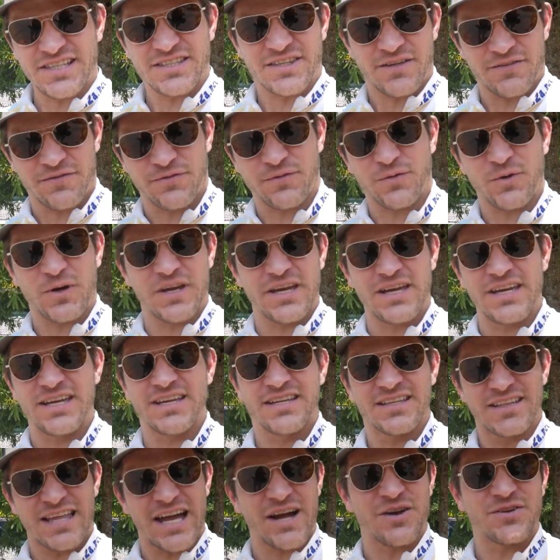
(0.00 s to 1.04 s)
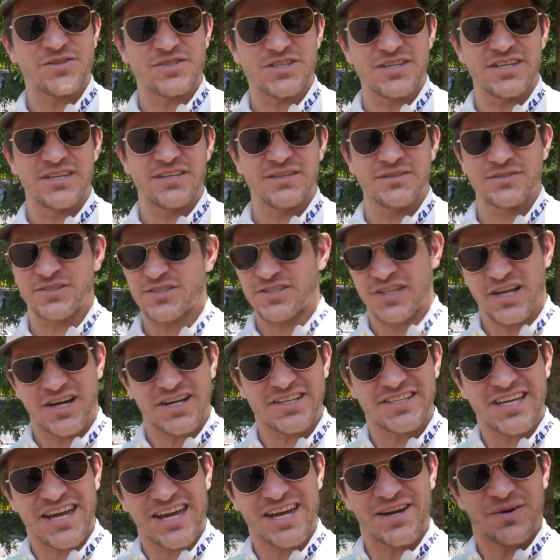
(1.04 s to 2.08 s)
like the free lounging slug
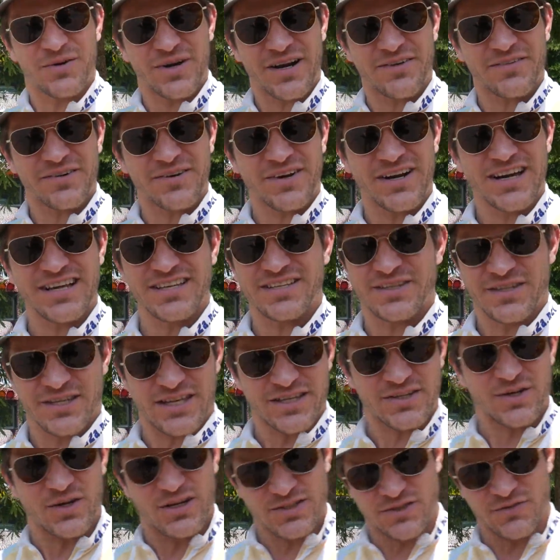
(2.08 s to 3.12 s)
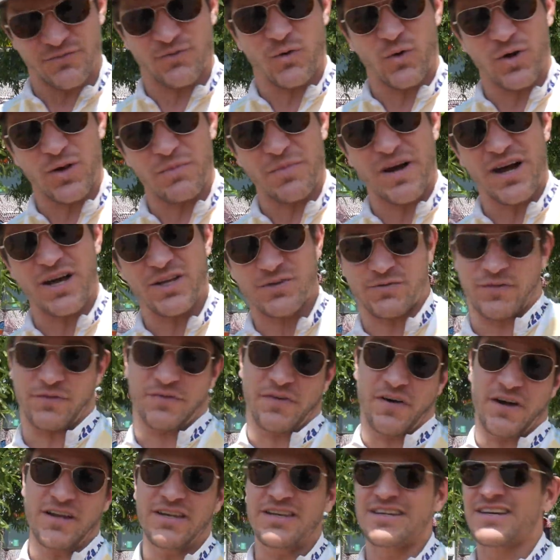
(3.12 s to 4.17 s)
day or whatever, right? They get to do extra 40 miles for
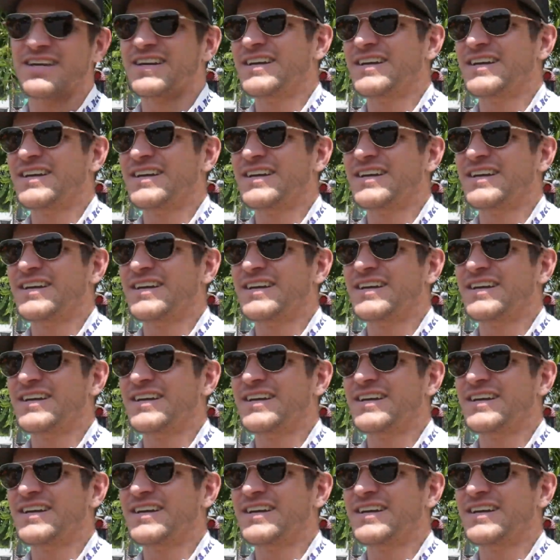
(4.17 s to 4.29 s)
fun.